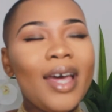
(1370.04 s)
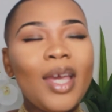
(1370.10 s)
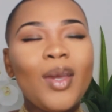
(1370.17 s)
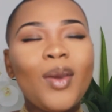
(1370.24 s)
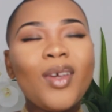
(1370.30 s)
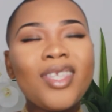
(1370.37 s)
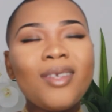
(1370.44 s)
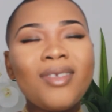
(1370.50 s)

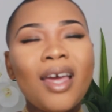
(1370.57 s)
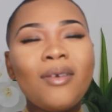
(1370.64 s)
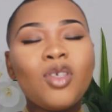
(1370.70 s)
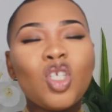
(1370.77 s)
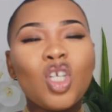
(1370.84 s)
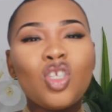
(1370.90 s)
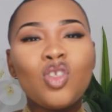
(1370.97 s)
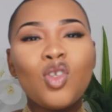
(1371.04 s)
you know, sometimes
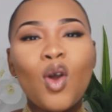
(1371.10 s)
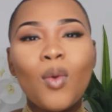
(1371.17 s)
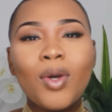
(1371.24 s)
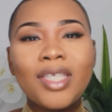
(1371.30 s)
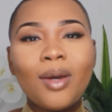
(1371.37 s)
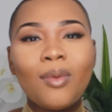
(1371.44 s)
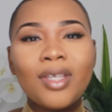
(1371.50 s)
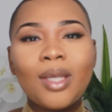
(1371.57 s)
you just know when
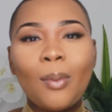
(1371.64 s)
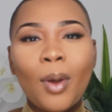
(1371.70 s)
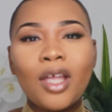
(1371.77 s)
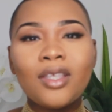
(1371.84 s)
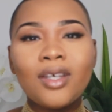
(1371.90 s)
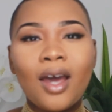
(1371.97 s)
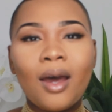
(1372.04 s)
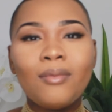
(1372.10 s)
someone's
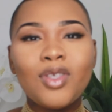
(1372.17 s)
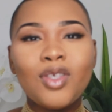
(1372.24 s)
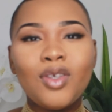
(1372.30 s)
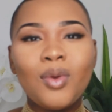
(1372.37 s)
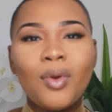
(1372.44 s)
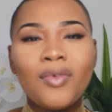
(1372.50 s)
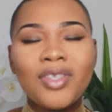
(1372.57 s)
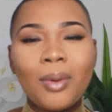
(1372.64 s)
about to come to
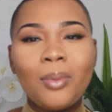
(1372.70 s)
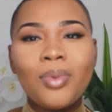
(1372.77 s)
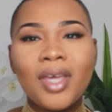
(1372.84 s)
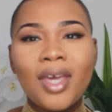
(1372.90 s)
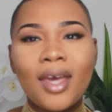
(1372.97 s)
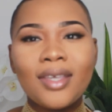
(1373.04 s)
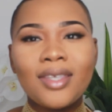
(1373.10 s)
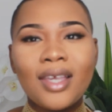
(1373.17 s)
you with some
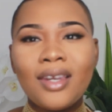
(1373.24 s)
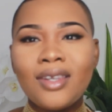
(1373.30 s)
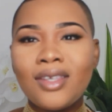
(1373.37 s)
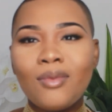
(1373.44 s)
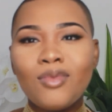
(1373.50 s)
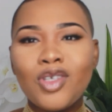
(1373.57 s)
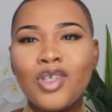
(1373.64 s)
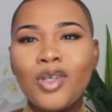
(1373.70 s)
BS and
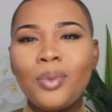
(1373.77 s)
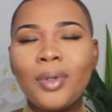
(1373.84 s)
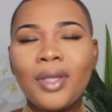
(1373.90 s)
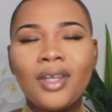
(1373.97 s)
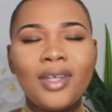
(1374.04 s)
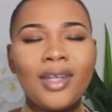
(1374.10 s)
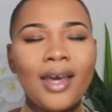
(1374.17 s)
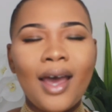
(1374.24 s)
some
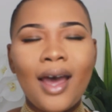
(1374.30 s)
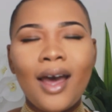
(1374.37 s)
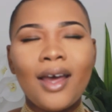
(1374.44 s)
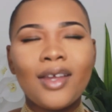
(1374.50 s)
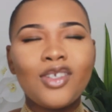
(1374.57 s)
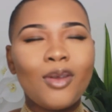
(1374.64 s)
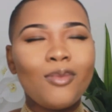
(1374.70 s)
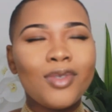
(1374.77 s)

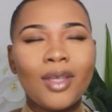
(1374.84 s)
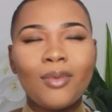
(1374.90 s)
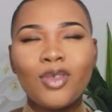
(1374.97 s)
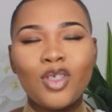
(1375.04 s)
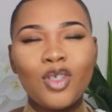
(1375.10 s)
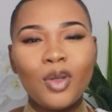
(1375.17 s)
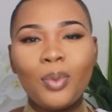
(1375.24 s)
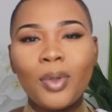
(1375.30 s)

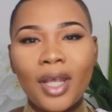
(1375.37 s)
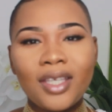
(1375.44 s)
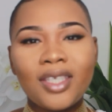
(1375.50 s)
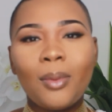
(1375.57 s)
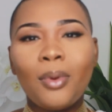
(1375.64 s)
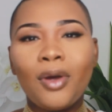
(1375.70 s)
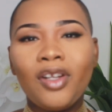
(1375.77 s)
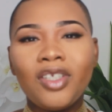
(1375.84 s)
stupid ass
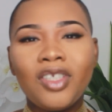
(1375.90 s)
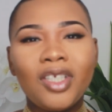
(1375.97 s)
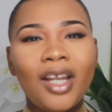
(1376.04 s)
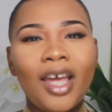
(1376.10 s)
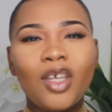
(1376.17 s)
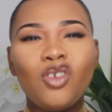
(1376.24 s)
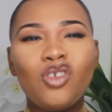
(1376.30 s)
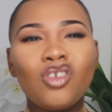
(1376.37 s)
apology.
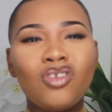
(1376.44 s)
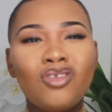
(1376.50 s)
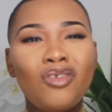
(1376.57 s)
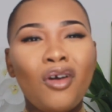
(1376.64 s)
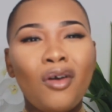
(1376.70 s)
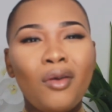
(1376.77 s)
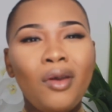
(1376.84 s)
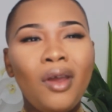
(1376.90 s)
Like, you just
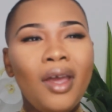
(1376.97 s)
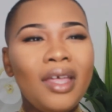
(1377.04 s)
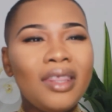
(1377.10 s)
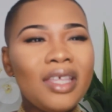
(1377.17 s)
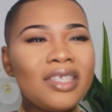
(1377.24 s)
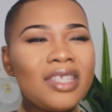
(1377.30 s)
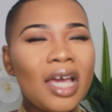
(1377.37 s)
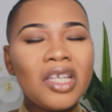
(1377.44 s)
know
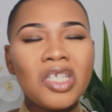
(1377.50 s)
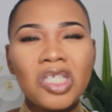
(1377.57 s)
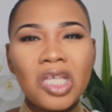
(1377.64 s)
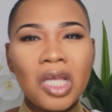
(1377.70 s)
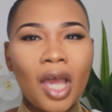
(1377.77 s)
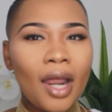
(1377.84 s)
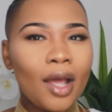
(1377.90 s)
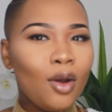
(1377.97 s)
there's actually just
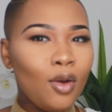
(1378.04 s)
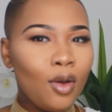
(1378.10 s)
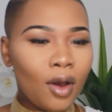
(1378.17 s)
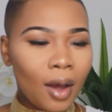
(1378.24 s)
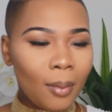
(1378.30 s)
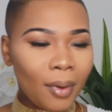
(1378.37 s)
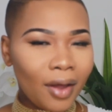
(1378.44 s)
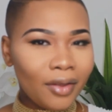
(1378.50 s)
like a
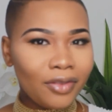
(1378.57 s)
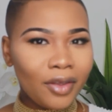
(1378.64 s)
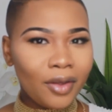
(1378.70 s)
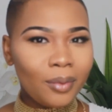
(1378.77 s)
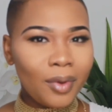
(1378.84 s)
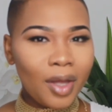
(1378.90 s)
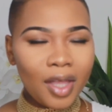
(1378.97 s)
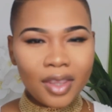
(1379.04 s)
look about
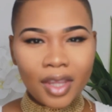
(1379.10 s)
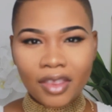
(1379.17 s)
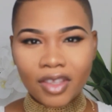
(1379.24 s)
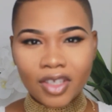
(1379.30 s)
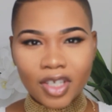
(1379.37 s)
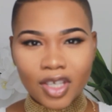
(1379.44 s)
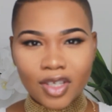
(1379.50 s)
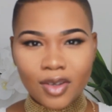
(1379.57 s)
them that
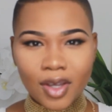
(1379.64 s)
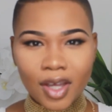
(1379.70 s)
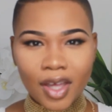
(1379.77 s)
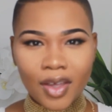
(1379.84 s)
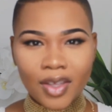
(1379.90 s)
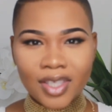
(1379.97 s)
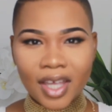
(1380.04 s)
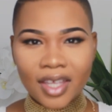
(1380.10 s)
they just look at
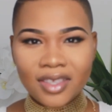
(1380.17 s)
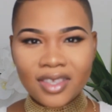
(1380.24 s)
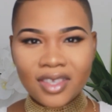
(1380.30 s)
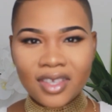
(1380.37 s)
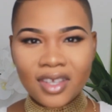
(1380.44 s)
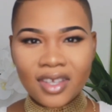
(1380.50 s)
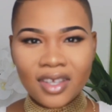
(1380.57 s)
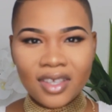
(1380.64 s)
you and then
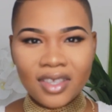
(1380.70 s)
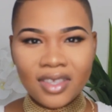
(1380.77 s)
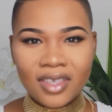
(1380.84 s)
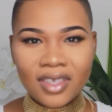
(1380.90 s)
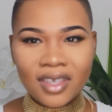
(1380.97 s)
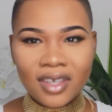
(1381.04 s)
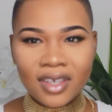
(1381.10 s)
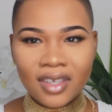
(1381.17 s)
see,
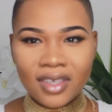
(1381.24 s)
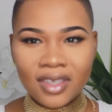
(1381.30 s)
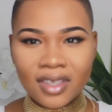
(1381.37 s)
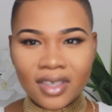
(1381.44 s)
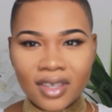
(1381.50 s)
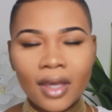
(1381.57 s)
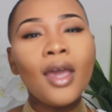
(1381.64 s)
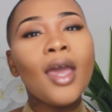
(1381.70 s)

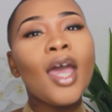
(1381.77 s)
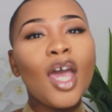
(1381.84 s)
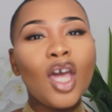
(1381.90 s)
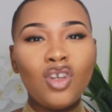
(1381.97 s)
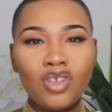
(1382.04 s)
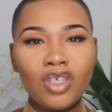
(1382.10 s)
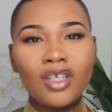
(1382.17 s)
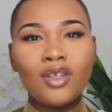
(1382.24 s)

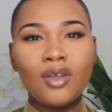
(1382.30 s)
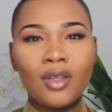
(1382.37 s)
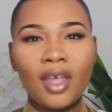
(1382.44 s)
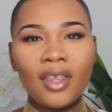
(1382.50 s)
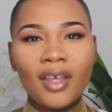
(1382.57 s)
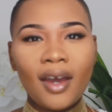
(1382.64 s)
and you just know that